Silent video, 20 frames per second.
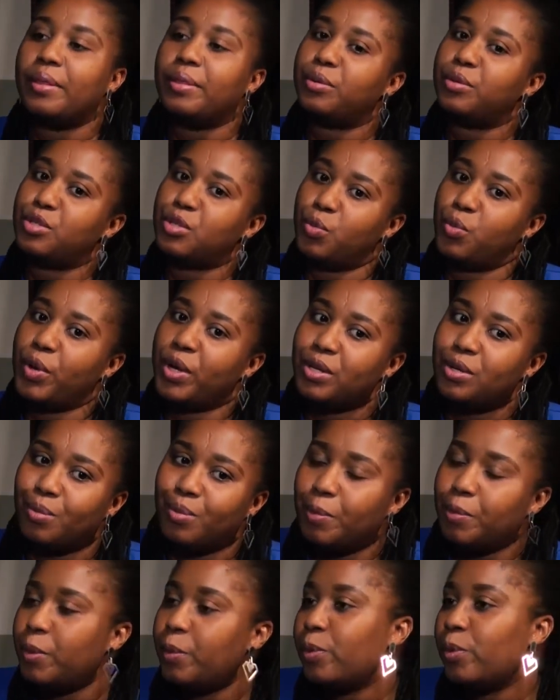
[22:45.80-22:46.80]
And so went up,
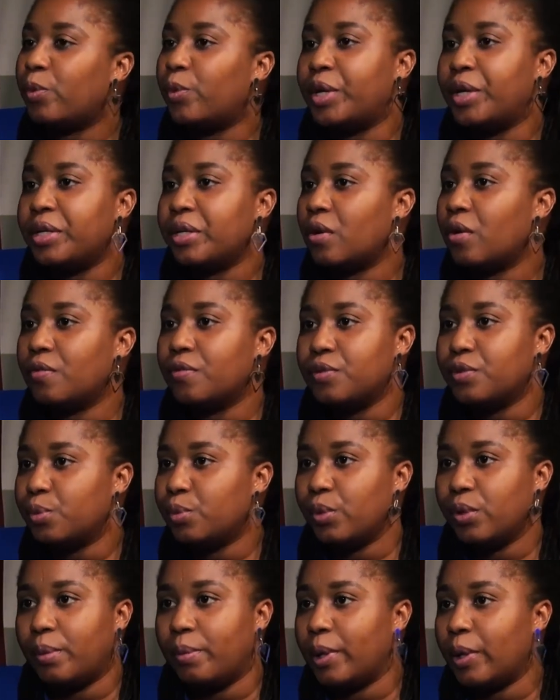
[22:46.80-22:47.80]
and people weren't
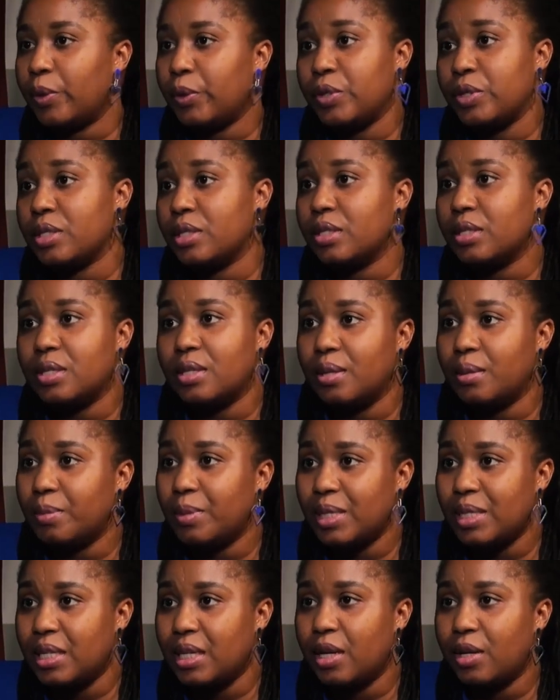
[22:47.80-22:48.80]
comfortable about going to the
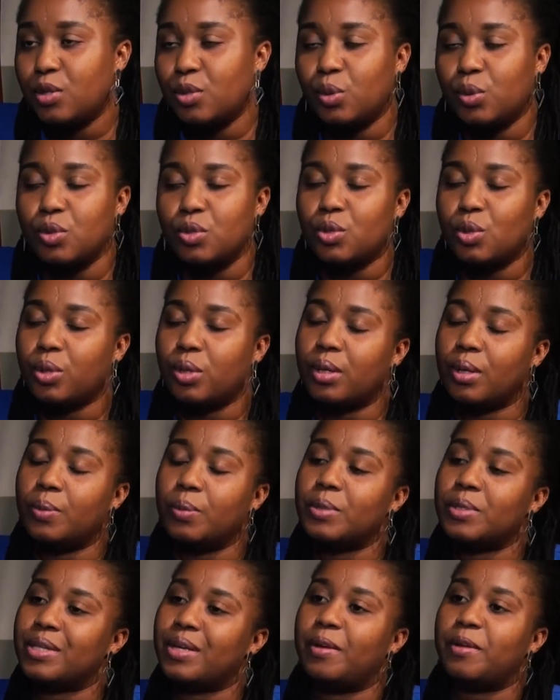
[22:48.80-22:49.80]
cinemas yet. So the turnout
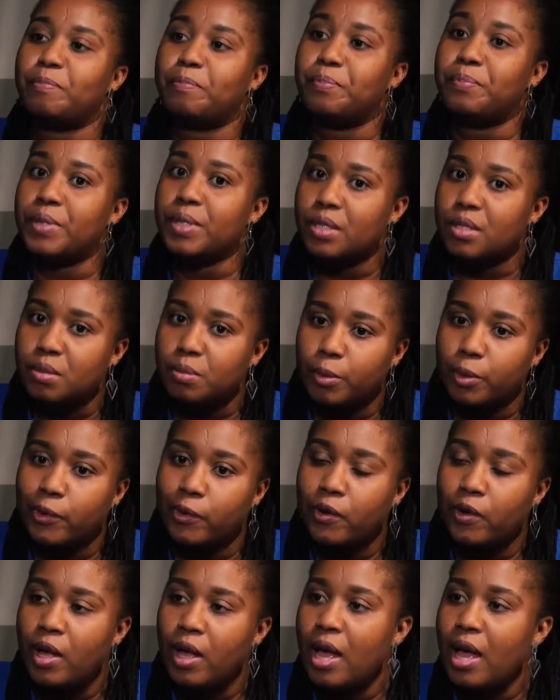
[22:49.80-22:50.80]
was
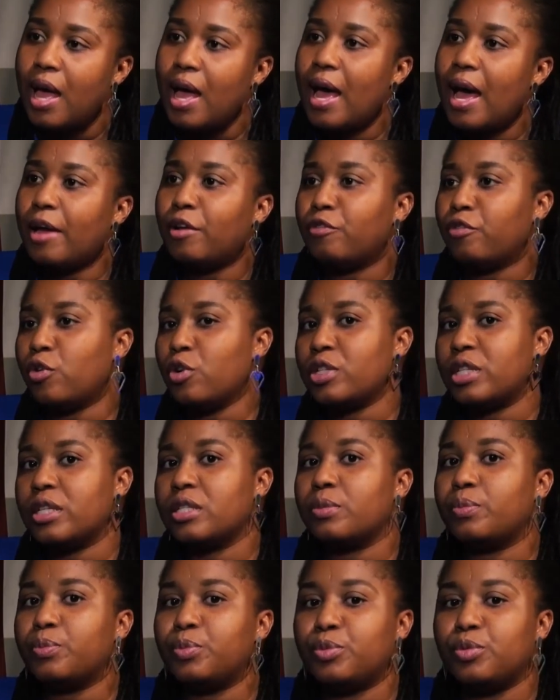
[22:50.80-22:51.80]
abysmal. And of course,
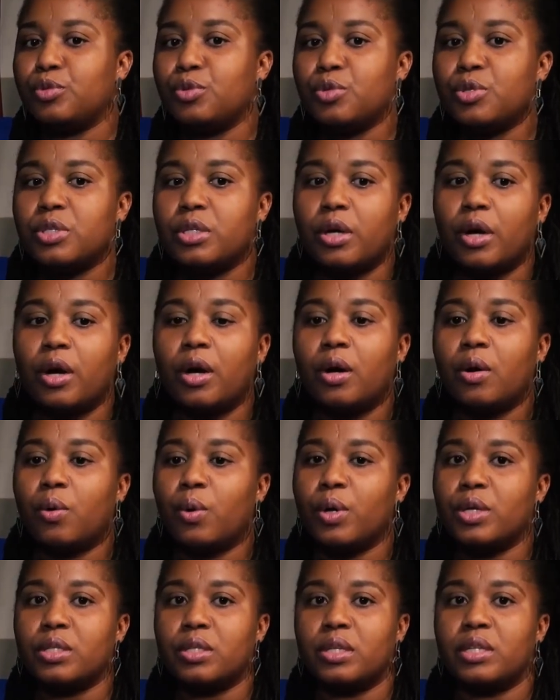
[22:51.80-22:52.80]
as a producer
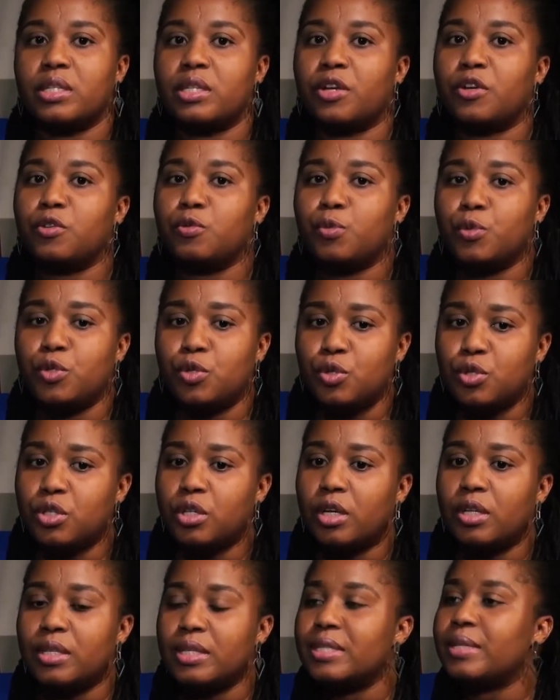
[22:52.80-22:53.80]
or as an executive
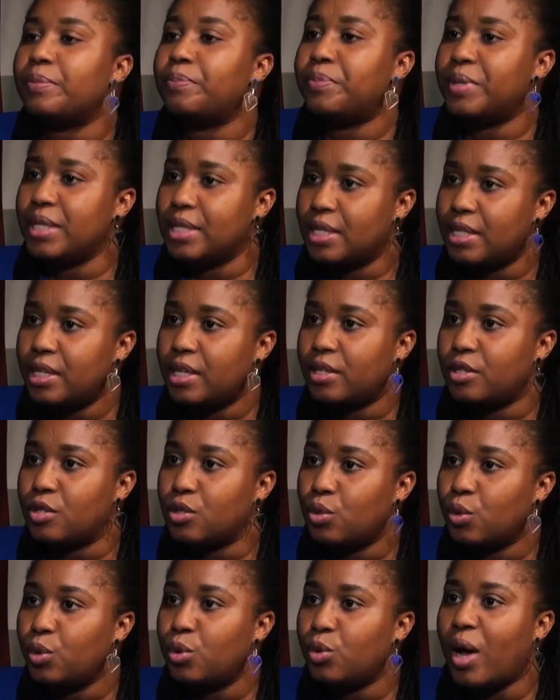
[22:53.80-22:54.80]
producer, it's a business.
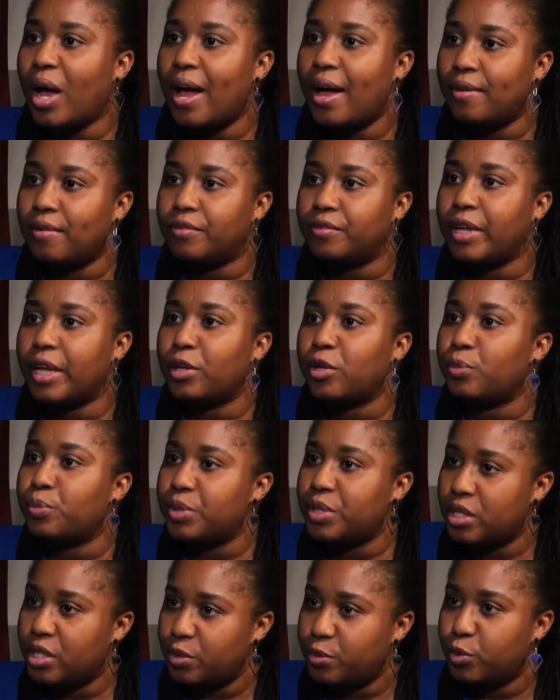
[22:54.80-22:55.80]
So you have like your
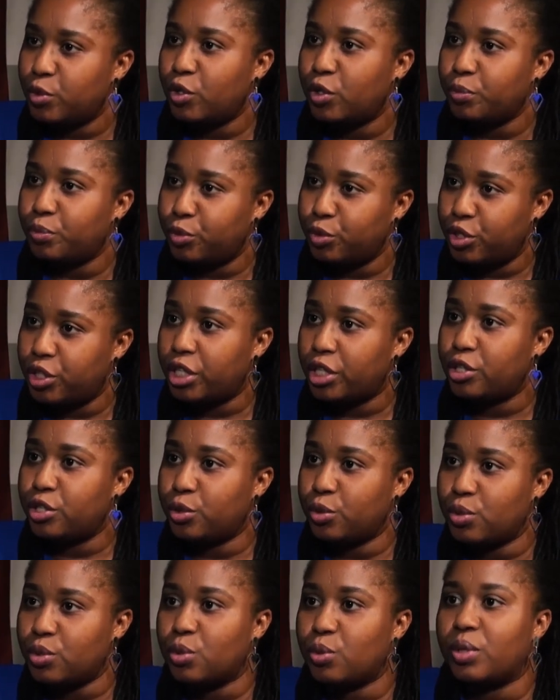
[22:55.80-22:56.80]
business
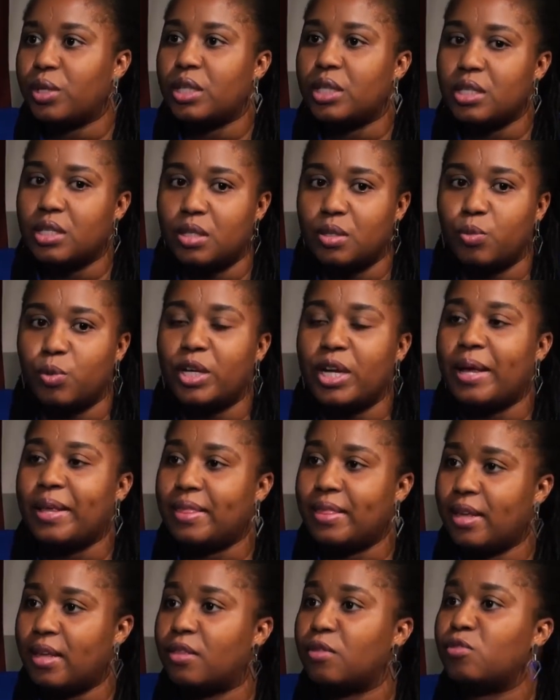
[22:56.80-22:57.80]
projections. Okay, this is what I
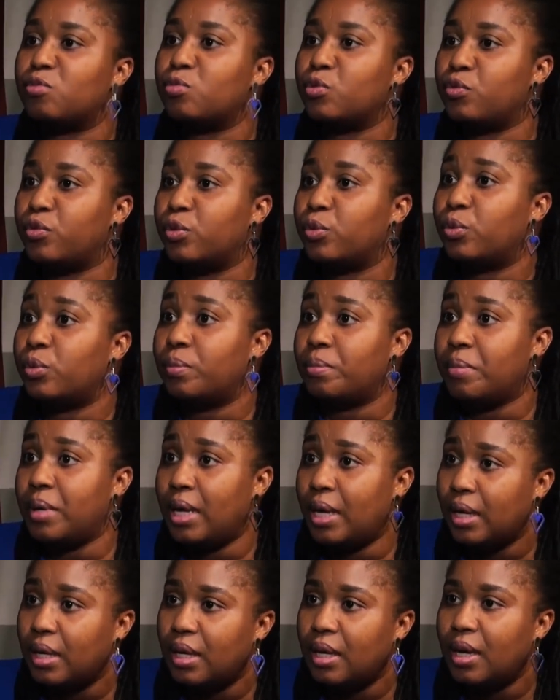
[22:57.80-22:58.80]
think this movie will
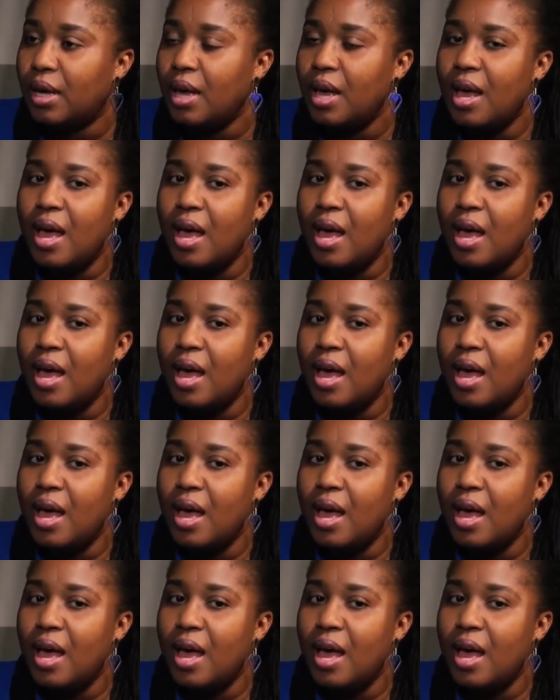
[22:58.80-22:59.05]
make.